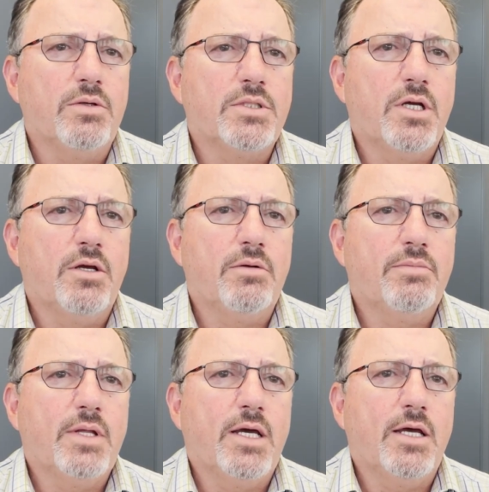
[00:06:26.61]
So
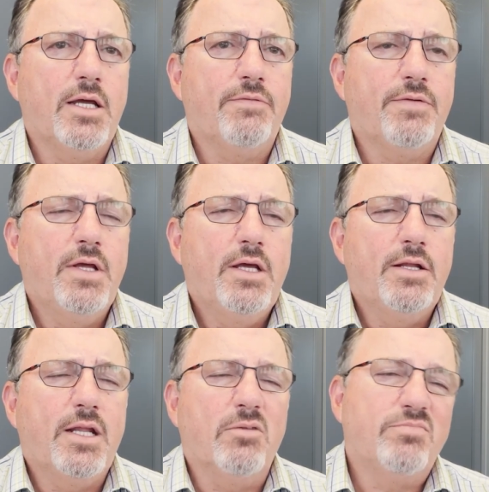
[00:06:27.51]
uh, if
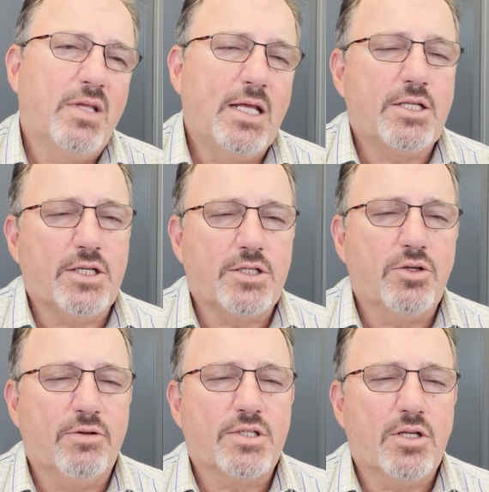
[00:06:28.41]
now it's it's
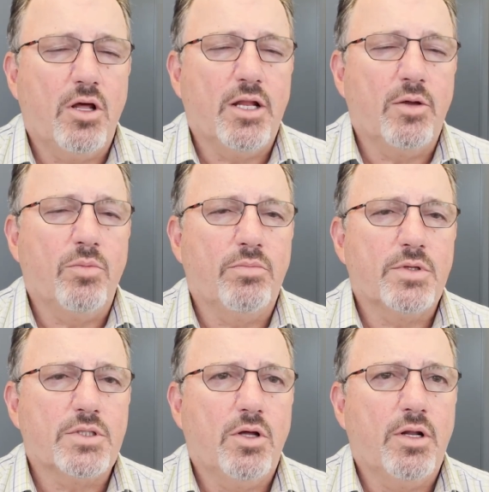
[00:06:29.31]
sort of slightly
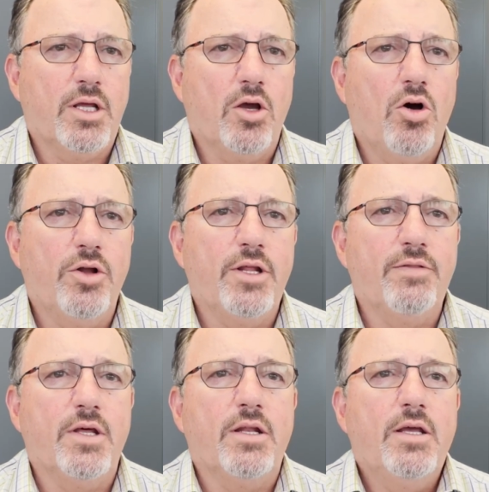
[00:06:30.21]
slightly odd in
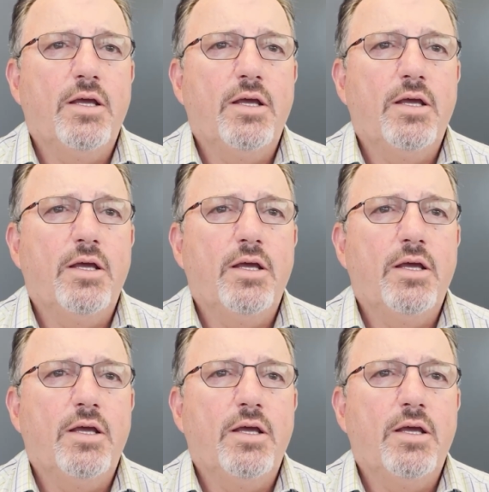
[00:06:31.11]
that